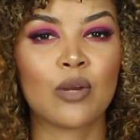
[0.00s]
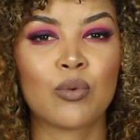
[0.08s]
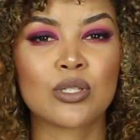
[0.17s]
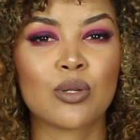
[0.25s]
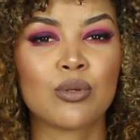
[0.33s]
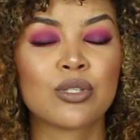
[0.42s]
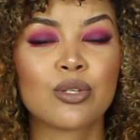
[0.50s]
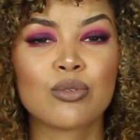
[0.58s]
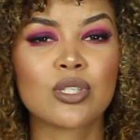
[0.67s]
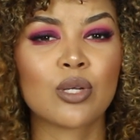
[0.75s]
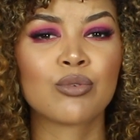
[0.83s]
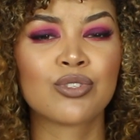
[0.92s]
it was also
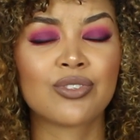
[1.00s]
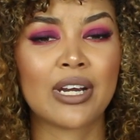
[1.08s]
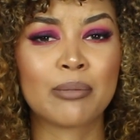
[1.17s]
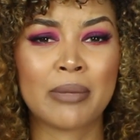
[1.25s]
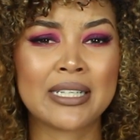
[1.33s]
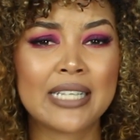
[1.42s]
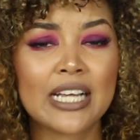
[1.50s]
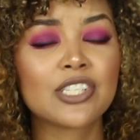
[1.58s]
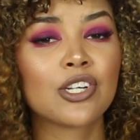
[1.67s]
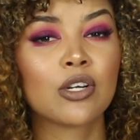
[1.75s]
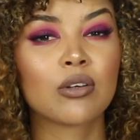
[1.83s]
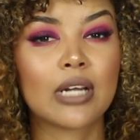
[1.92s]
so straight. My
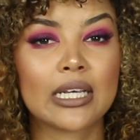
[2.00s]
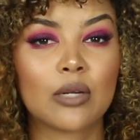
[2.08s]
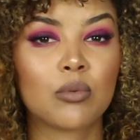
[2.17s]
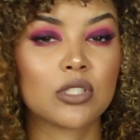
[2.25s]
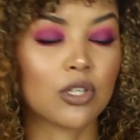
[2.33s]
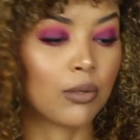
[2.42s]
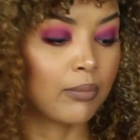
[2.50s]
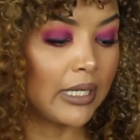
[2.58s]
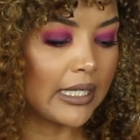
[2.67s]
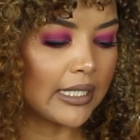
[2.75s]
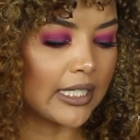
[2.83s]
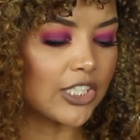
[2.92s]
texture looked like it was
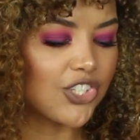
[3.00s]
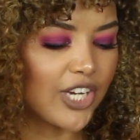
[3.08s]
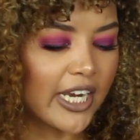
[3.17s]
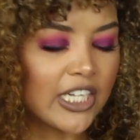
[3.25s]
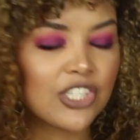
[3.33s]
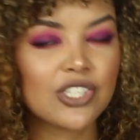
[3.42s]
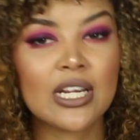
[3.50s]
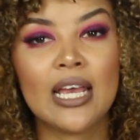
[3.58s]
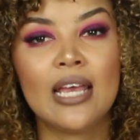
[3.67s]
completely changed.